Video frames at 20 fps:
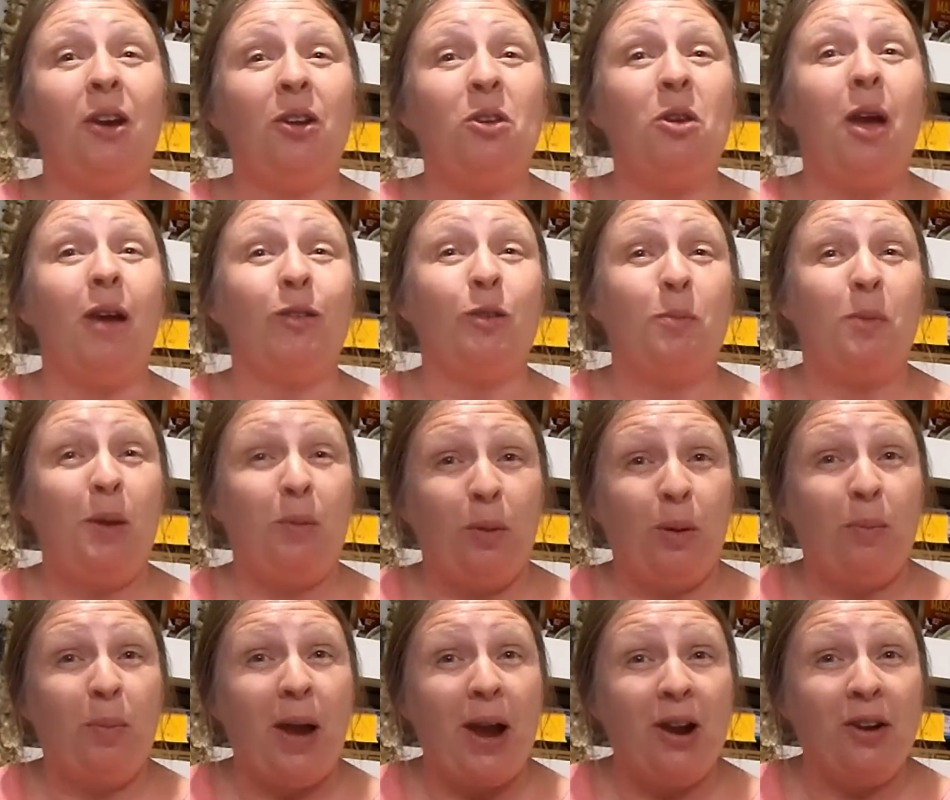You have to be
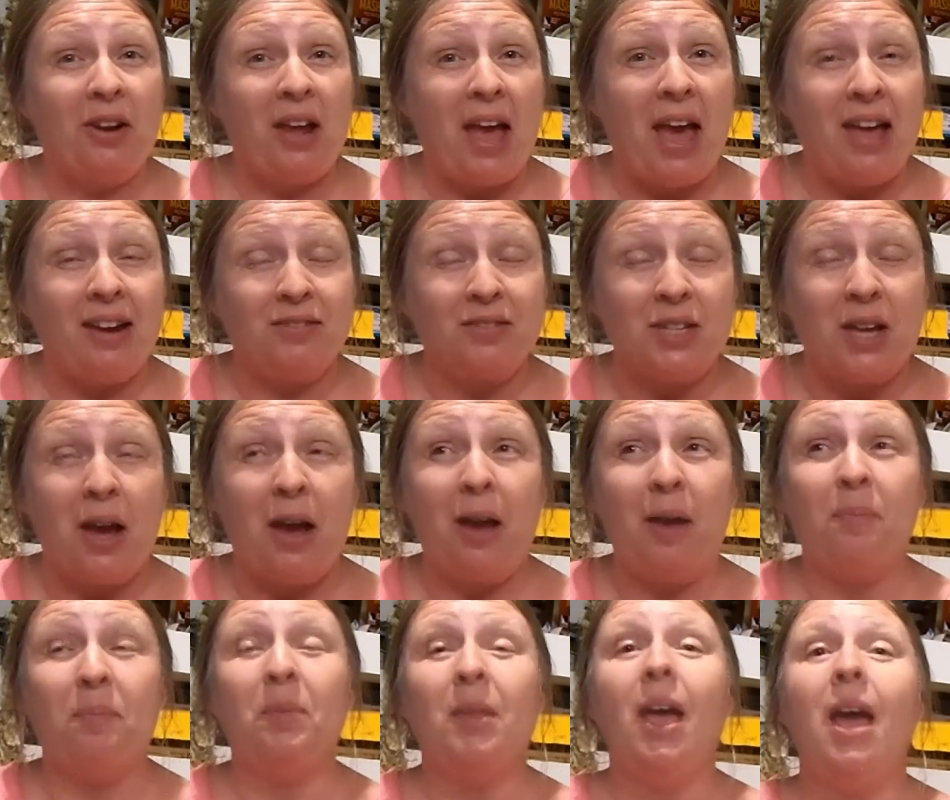prepared ahead of time.